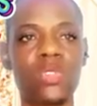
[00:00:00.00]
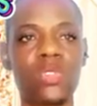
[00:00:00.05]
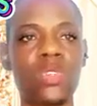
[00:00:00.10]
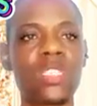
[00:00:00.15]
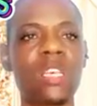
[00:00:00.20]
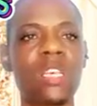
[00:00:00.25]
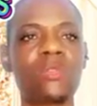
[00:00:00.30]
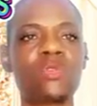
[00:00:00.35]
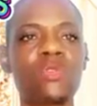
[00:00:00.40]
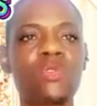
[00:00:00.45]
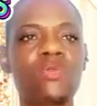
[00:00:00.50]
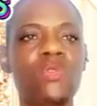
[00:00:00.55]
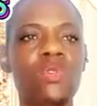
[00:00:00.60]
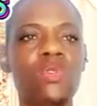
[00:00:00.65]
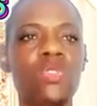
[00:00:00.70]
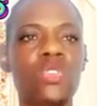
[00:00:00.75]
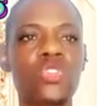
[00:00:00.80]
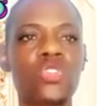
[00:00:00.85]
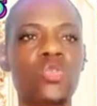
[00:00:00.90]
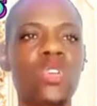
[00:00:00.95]
You just have to
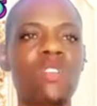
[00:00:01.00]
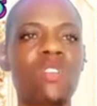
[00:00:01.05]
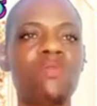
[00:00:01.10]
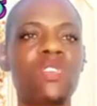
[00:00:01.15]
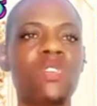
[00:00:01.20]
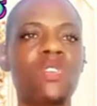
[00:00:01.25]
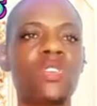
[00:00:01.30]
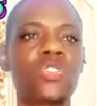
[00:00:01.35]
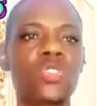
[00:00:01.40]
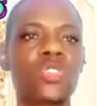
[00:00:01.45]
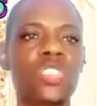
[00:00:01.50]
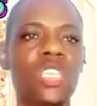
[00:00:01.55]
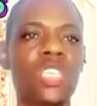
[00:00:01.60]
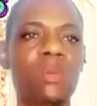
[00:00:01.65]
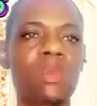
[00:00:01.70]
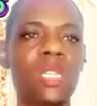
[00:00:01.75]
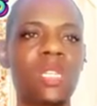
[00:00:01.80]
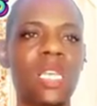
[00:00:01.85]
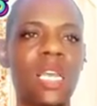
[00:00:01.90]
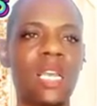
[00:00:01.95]
follow us through our various
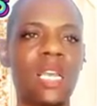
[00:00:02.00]
social media